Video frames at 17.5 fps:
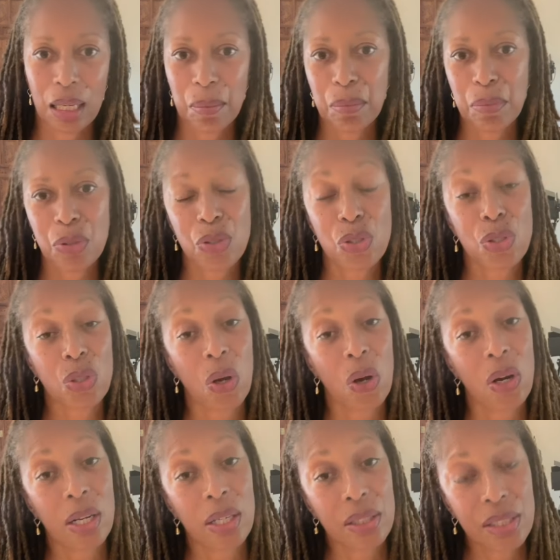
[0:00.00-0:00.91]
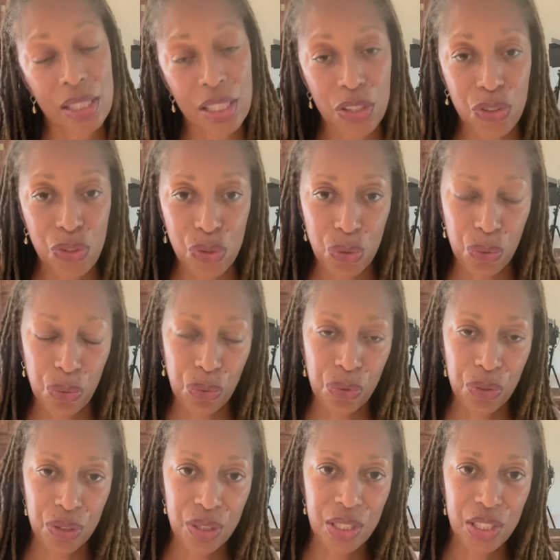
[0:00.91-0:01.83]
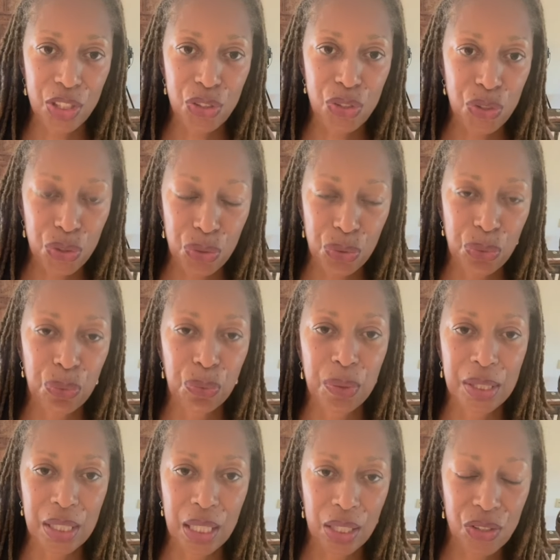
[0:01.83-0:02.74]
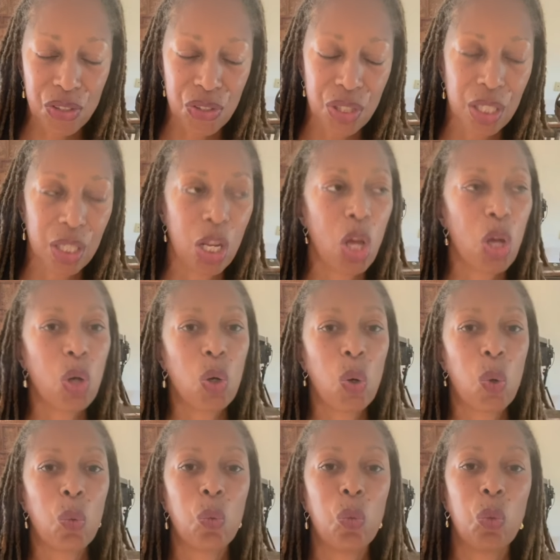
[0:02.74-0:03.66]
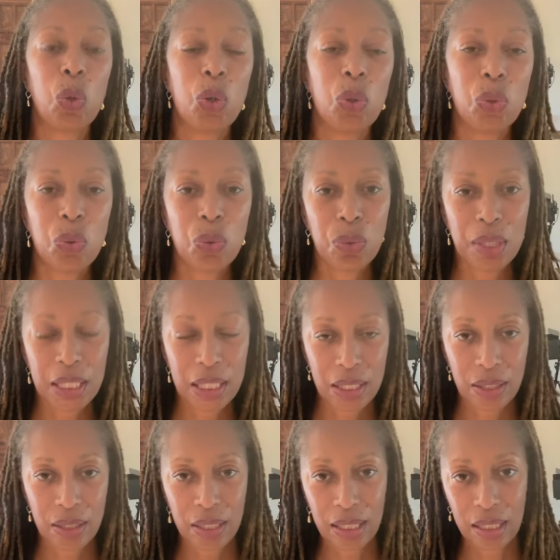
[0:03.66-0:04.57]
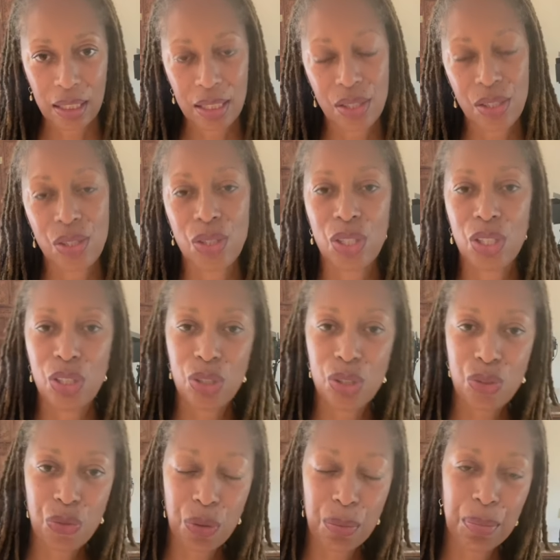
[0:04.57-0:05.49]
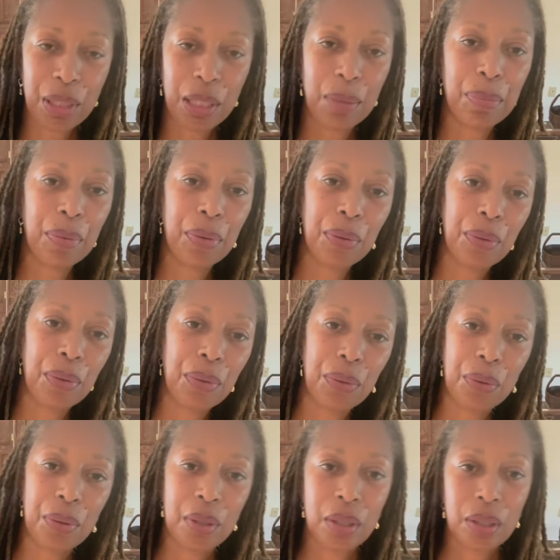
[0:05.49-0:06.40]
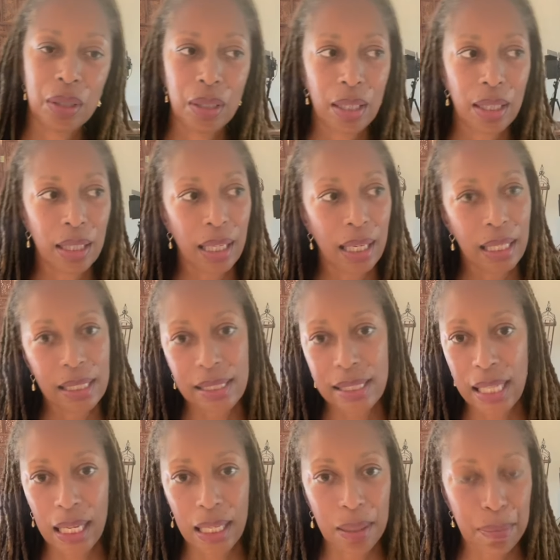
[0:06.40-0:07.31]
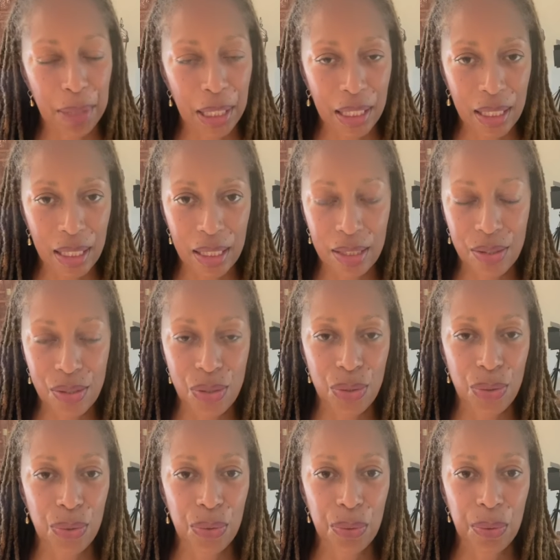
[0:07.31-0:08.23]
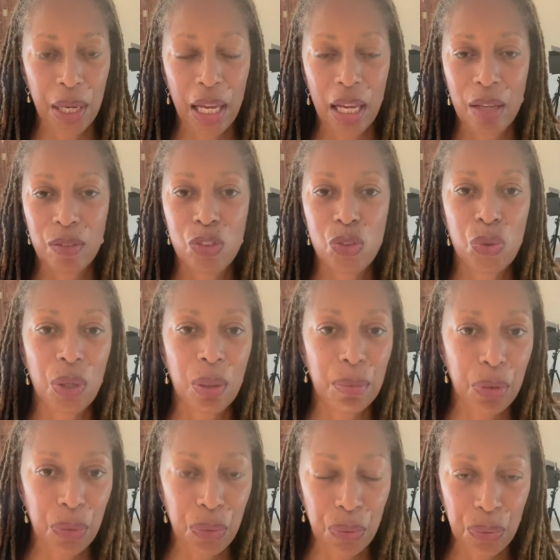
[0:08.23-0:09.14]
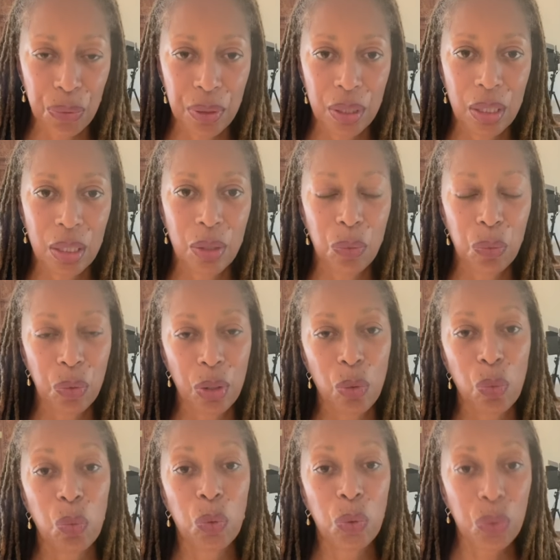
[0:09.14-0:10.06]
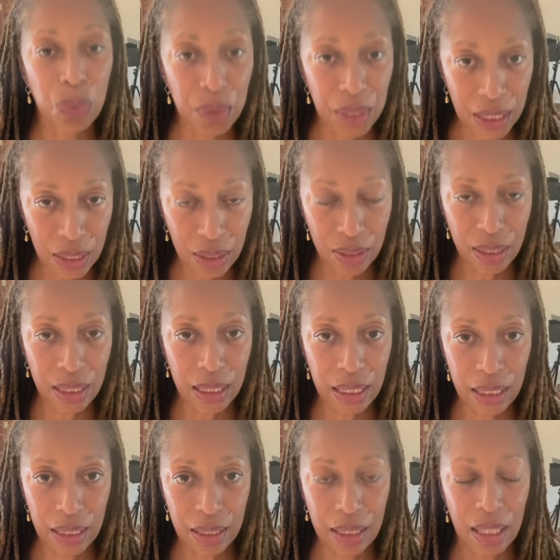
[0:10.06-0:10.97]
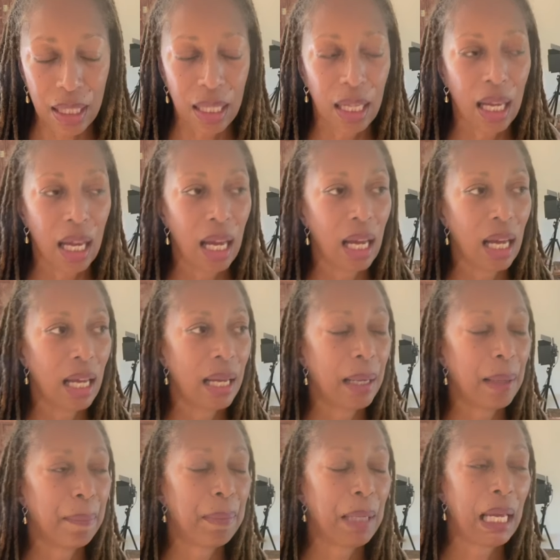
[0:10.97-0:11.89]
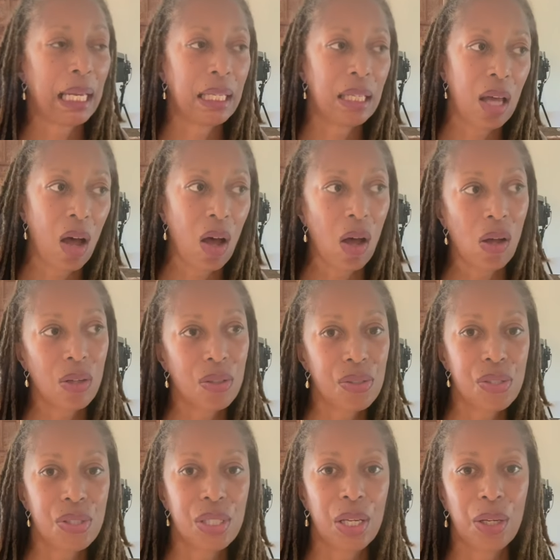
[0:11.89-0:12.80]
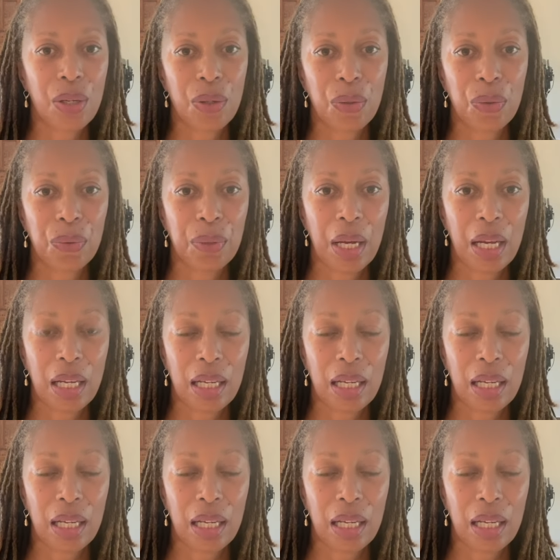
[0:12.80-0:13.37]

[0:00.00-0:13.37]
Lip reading: scar tissue reduction, wound healing. This is huge for people like diabetics who have trouble with wound healing. And also